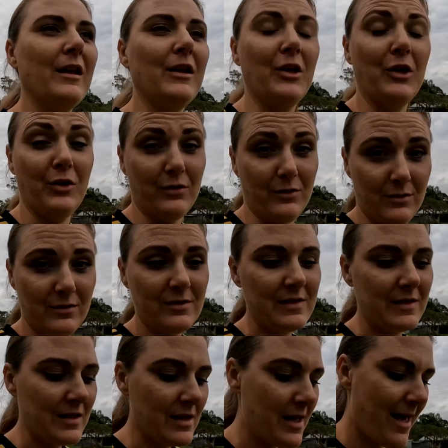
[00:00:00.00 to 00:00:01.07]
in
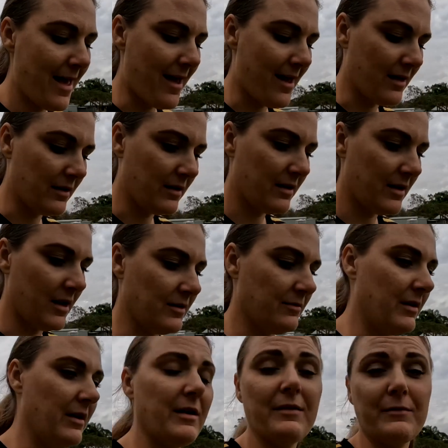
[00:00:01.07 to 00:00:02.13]
years, and
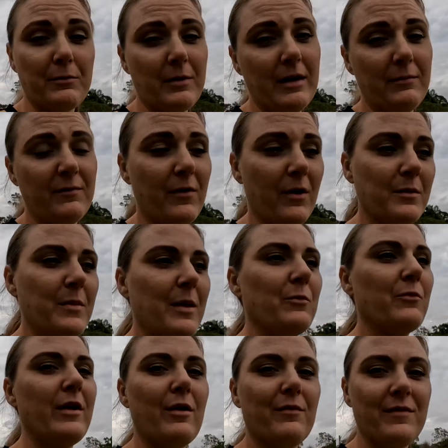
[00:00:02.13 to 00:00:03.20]
I have a really fond
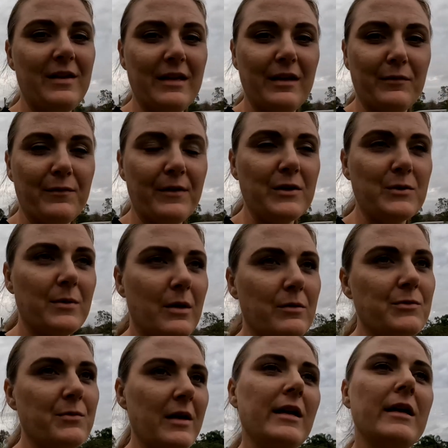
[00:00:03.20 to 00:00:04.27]
memory of eating figs when I
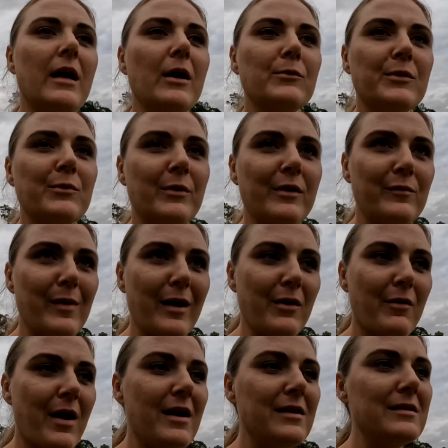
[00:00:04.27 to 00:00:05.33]
was really young with one of my
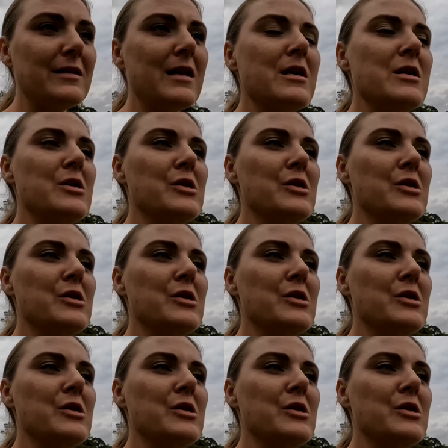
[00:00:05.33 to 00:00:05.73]
grands,